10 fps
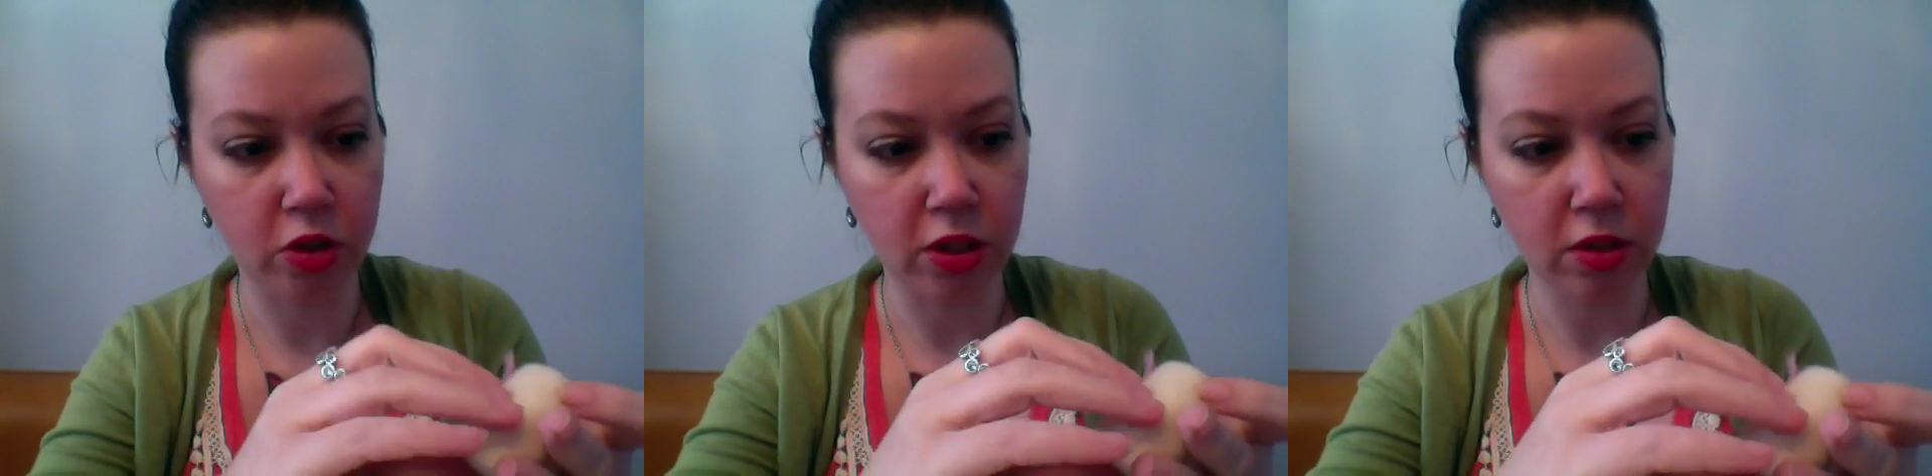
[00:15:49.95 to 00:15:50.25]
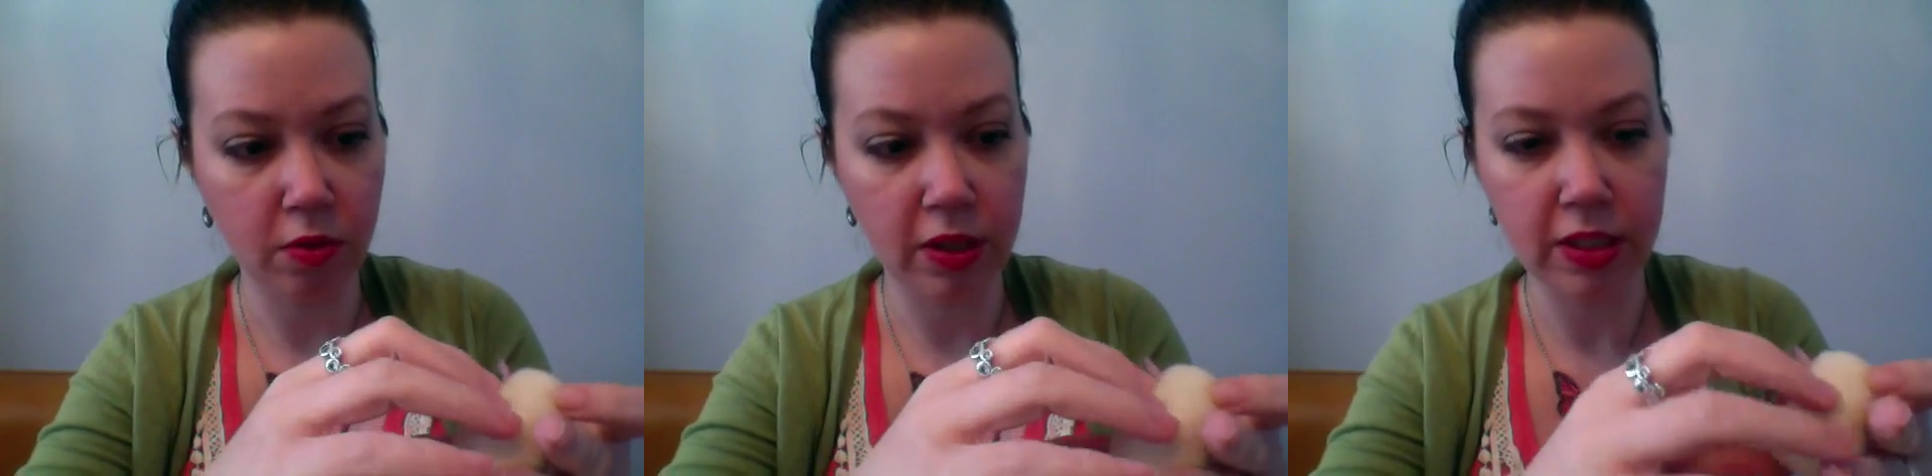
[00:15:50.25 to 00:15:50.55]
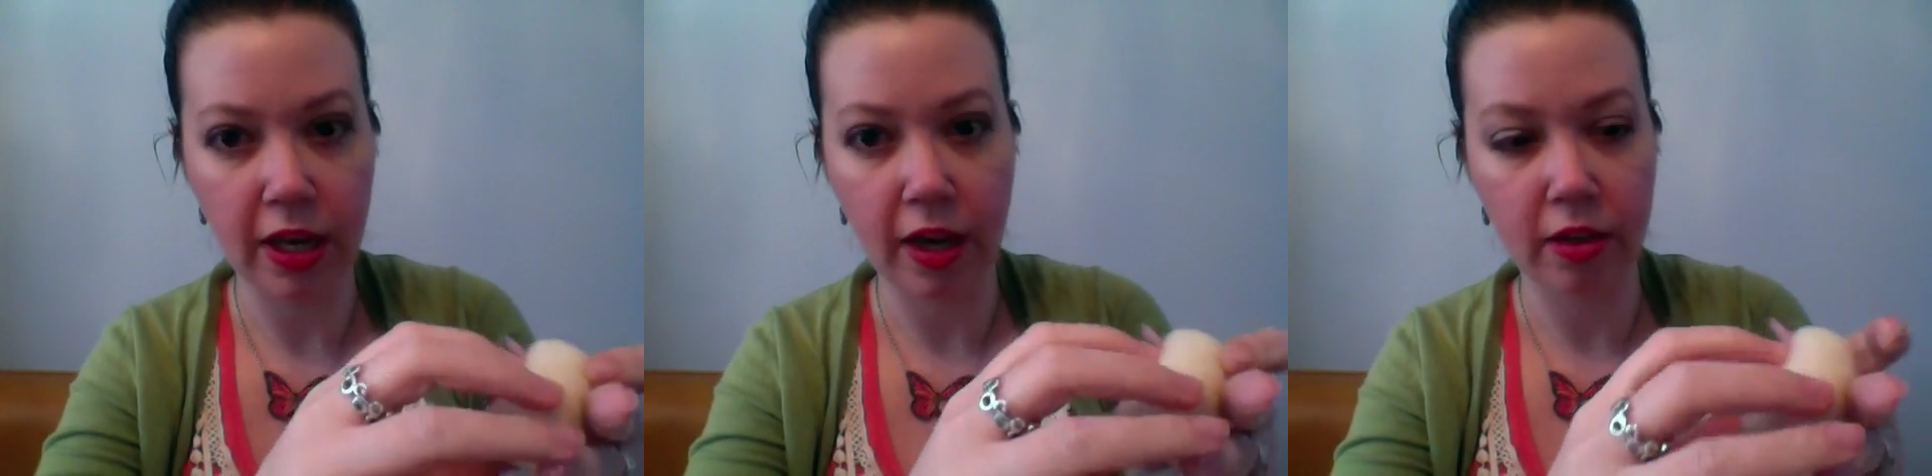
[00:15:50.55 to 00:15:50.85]
just going to want to
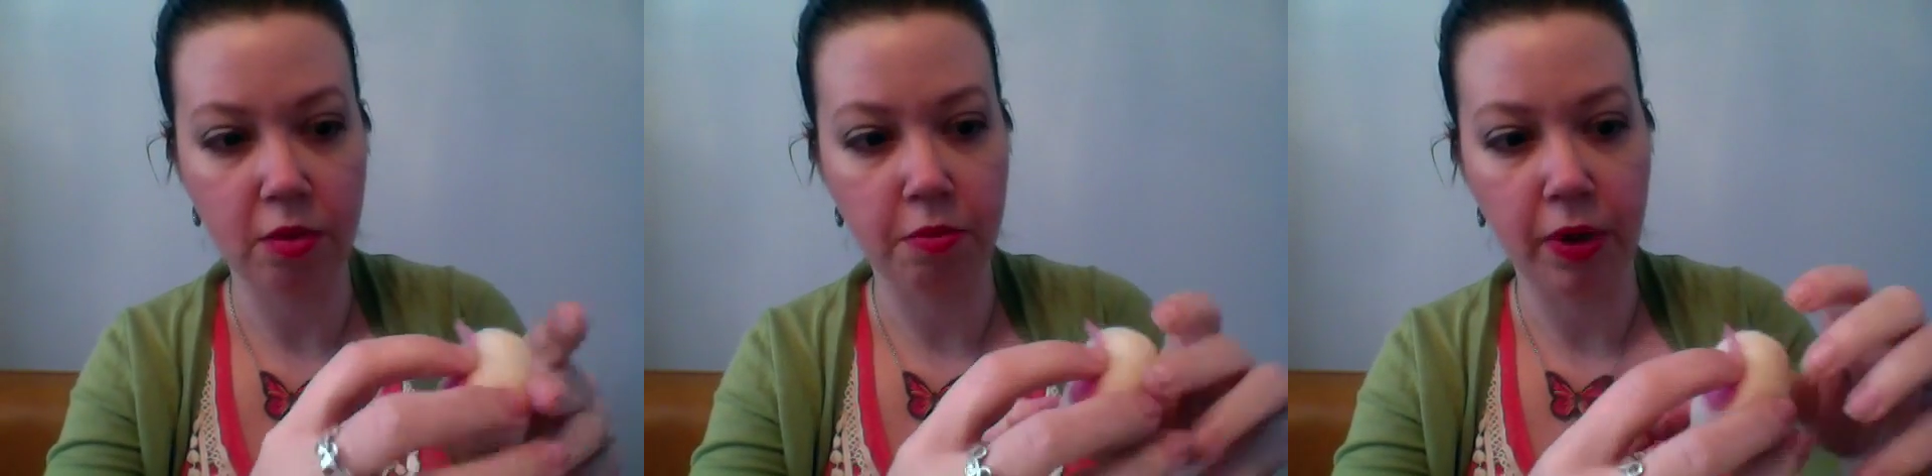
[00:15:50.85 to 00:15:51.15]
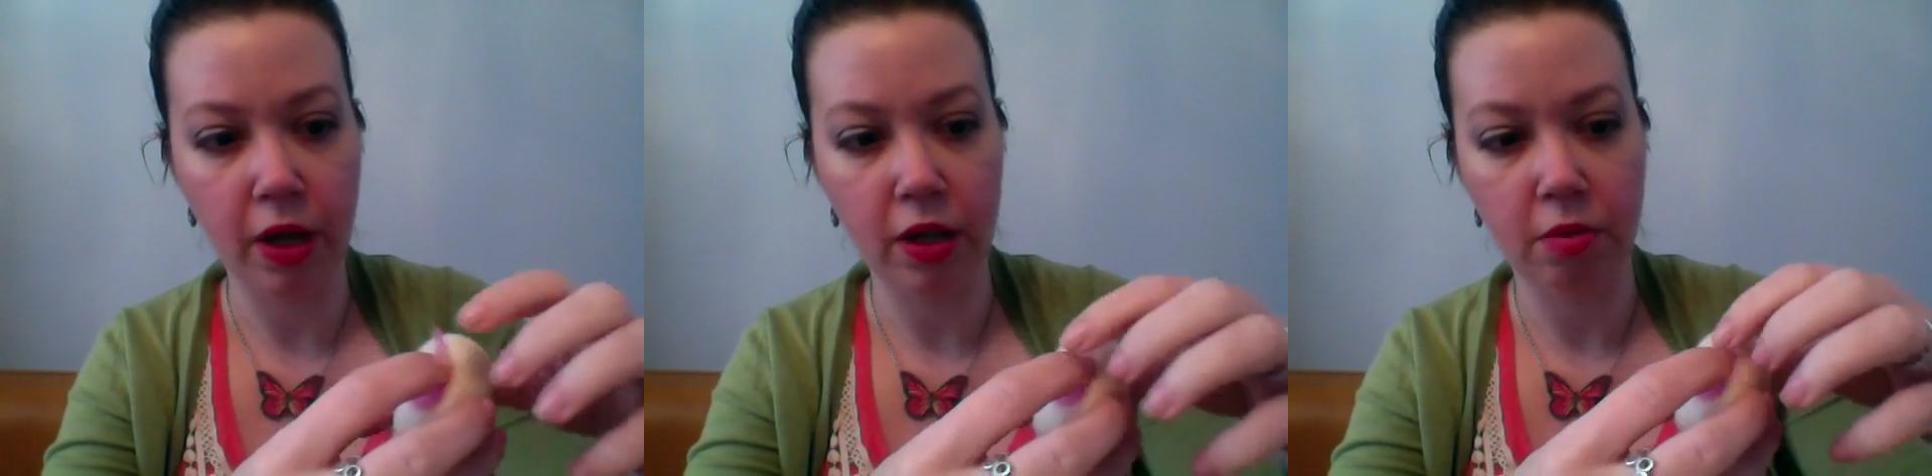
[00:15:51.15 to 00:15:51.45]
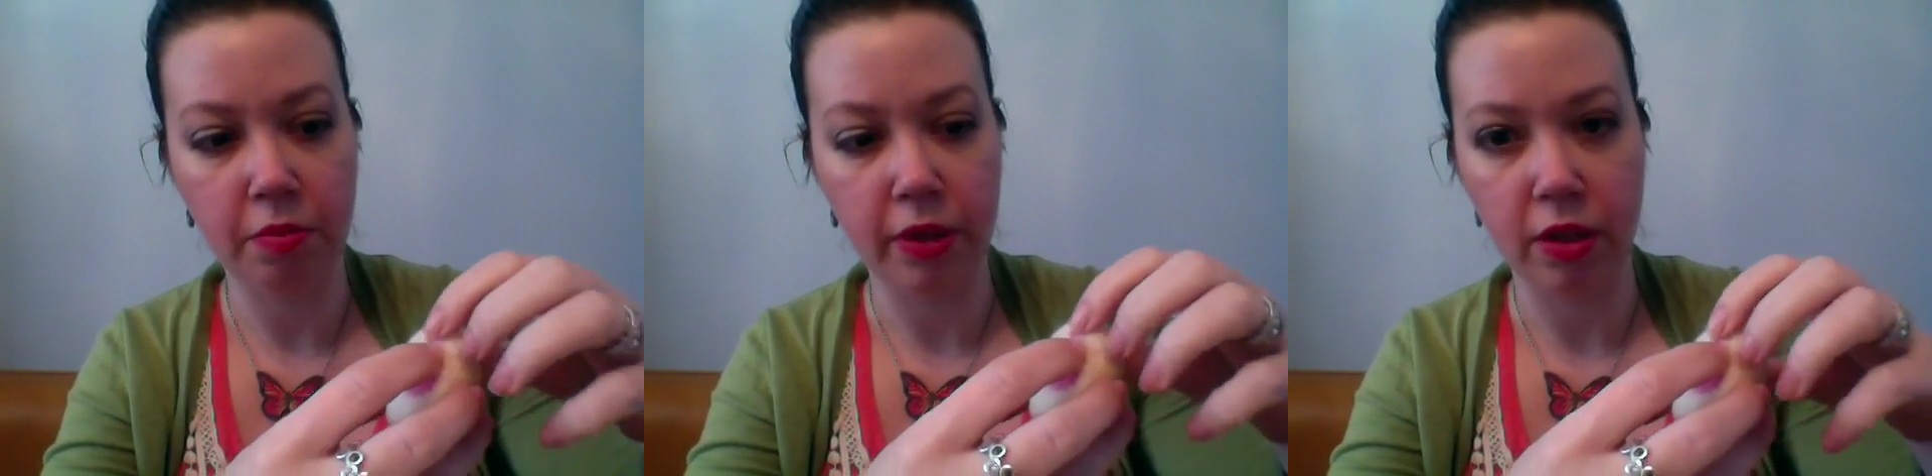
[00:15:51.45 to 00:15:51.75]
tack the
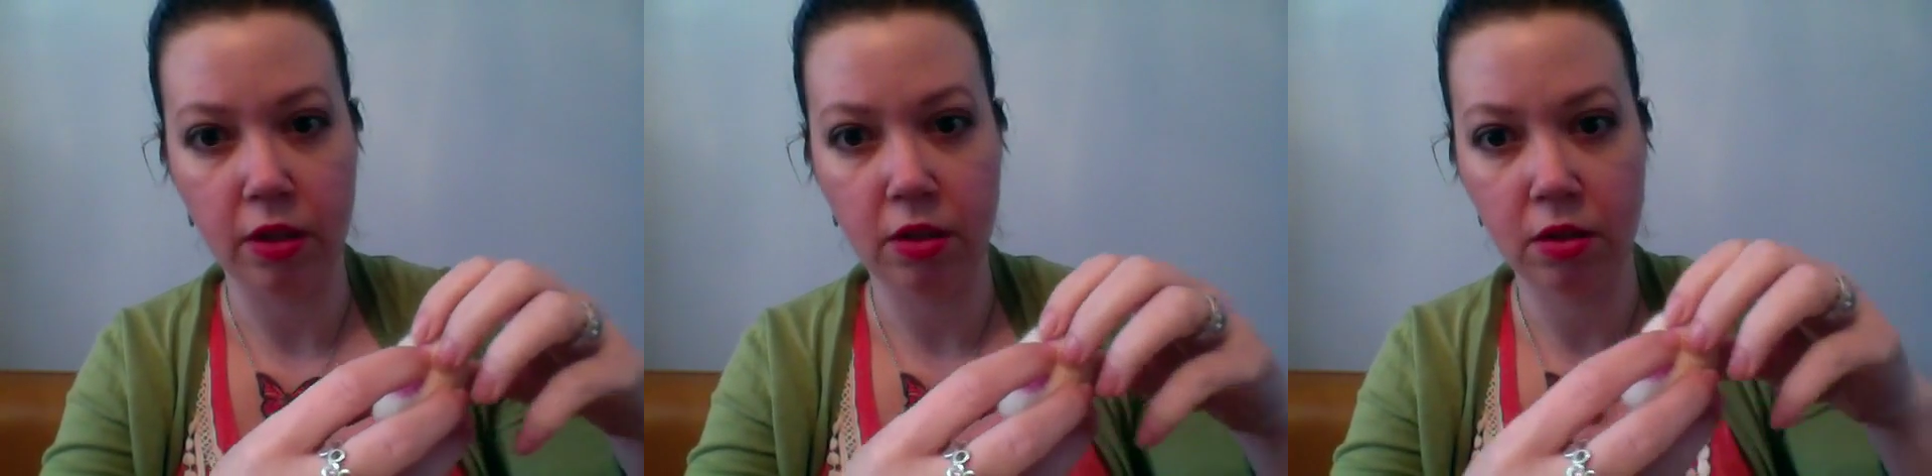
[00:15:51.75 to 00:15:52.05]
bottom bit